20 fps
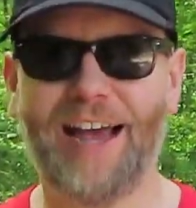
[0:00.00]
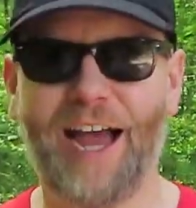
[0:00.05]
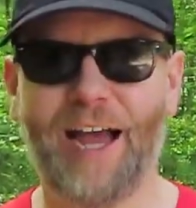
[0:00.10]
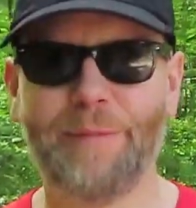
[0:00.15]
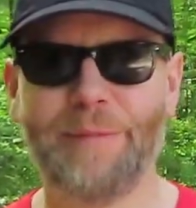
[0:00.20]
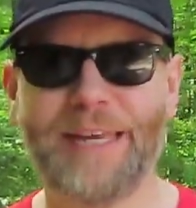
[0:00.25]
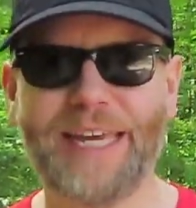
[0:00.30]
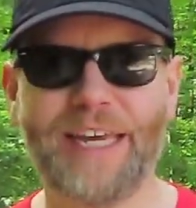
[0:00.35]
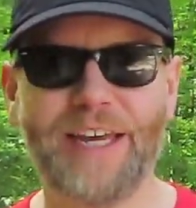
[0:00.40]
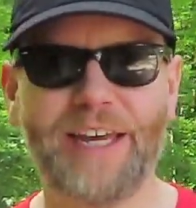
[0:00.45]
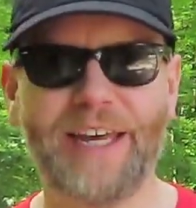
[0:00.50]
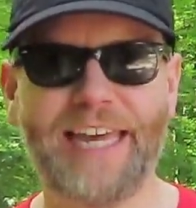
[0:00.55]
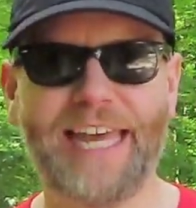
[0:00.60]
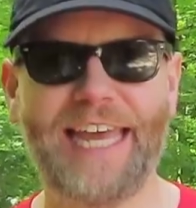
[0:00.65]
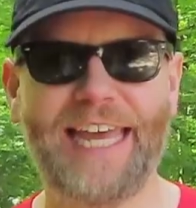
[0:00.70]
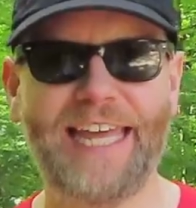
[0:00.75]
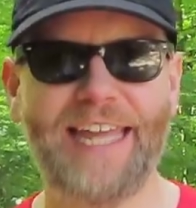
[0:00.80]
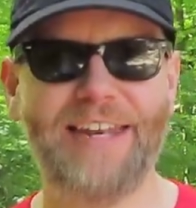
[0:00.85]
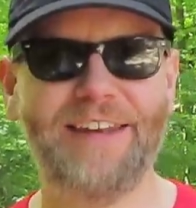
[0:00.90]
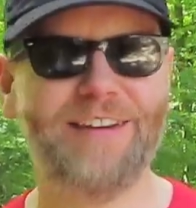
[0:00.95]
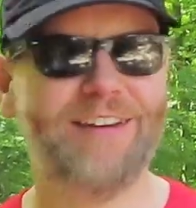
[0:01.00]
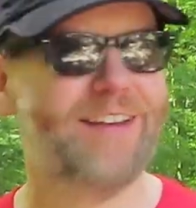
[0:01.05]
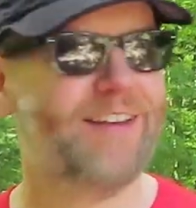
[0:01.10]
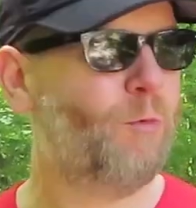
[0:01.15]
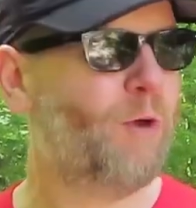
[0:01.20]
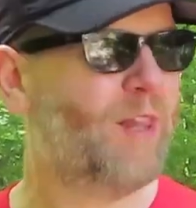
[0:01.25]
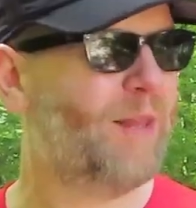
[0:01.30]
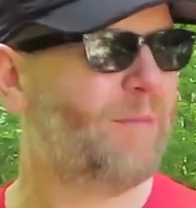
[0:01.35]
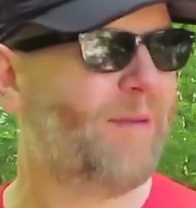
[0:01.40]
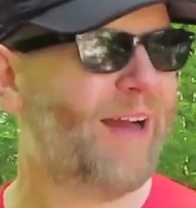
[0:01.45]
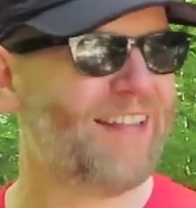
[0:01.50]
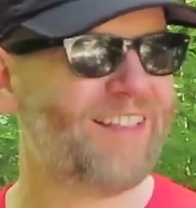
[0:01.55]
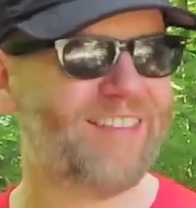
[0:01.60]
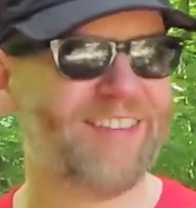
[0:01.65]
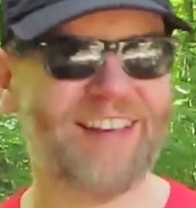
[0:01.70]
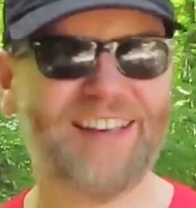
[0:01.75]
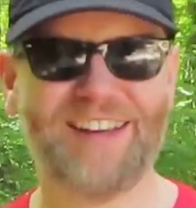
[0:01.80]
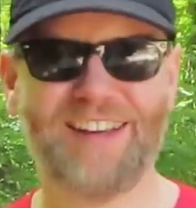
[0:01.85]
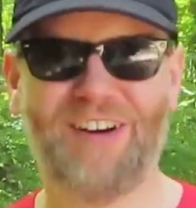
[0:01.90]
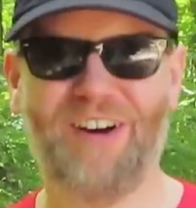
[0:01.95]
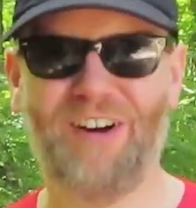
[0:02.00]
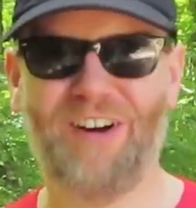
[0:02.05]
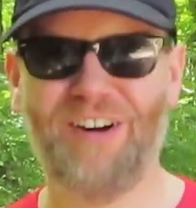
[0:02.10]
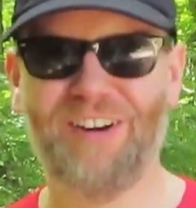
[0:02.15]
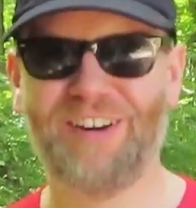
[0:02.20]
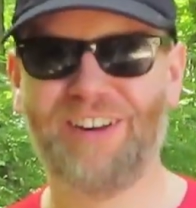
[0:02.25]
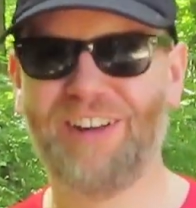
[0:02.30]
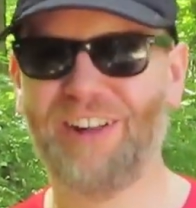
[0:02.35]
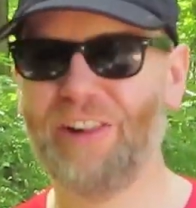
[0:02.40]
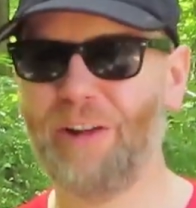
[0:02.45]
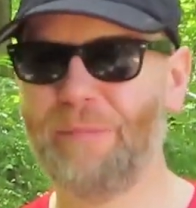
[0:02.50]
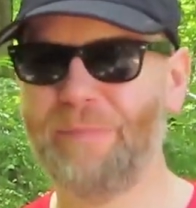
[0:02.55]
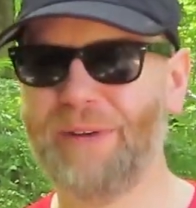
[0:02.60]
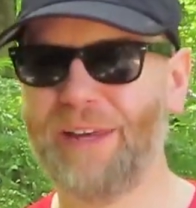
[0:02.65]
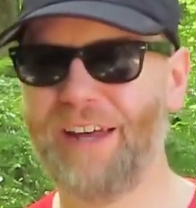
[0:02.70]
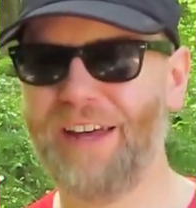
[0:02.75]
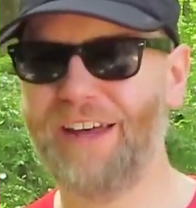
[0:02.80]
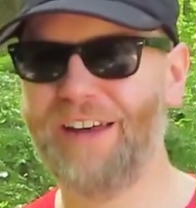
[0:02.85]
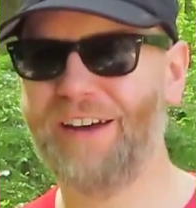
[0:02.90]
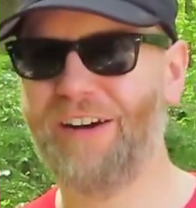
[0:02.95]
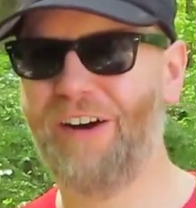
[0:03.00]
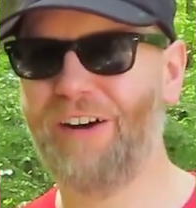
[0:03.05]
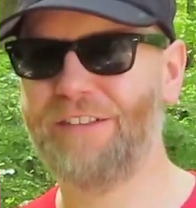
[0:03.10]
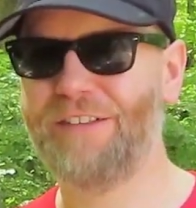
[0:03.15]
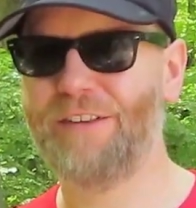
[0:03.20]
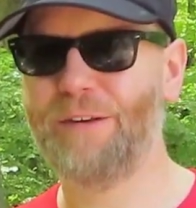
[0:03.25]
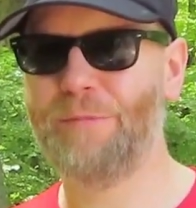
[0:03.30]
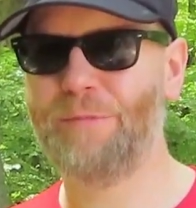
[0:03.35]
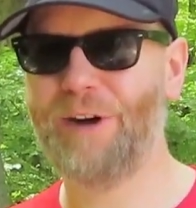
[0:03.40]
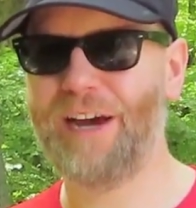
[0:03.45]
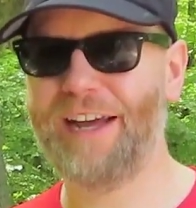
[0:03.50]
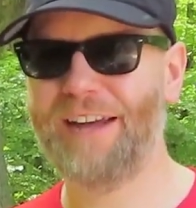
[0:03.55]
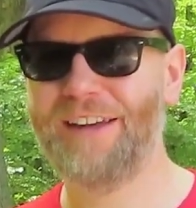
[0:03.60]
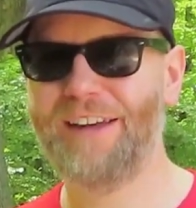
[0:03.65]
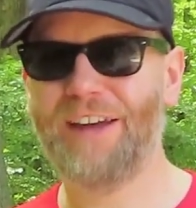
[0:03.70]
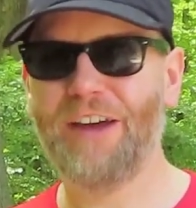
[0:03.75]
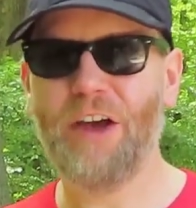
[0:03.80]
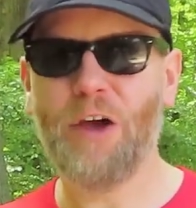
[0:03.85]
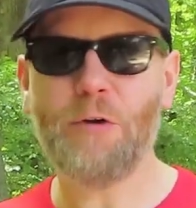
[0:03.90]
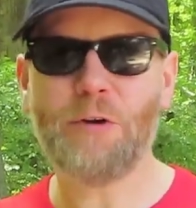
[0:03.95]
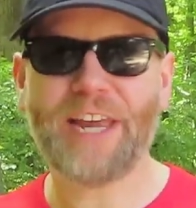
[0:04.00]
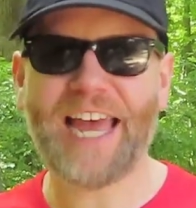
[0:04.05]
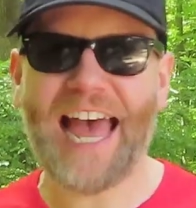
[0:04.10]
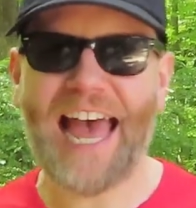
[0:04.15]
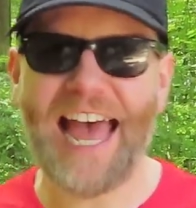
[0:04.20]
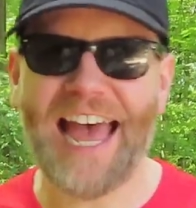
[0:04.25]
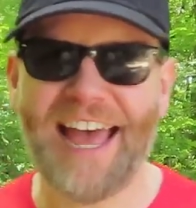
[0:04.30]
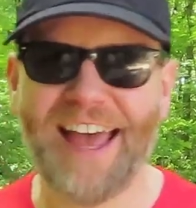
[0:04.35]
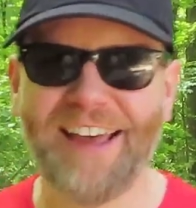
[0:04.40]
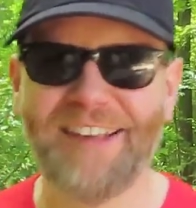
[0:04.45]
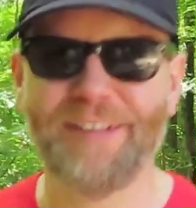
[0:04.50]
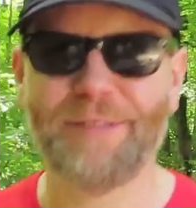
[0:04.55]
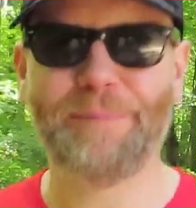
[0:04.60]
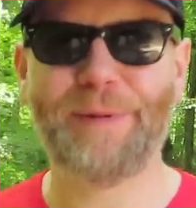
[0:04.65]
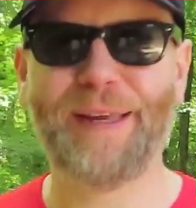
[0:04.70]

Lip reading: I'm here in Willimantic or Colombia or somewhere. Who cares?